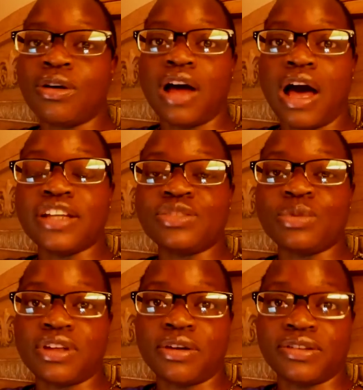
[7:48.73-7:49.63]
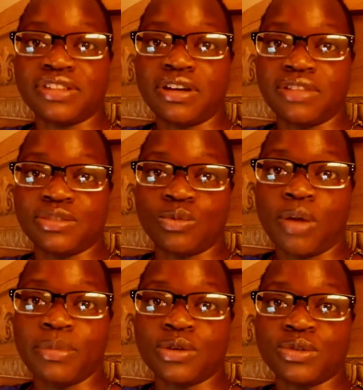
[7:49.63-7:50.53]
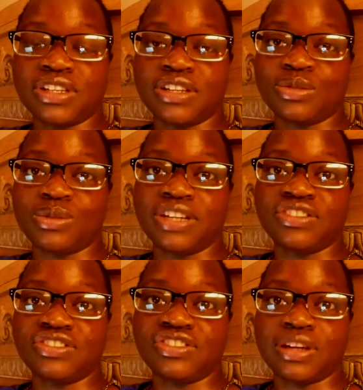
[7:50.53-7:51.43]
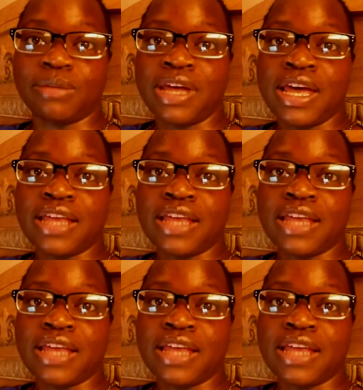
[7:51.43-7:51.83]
honest with herself, this woman who's in this relationship,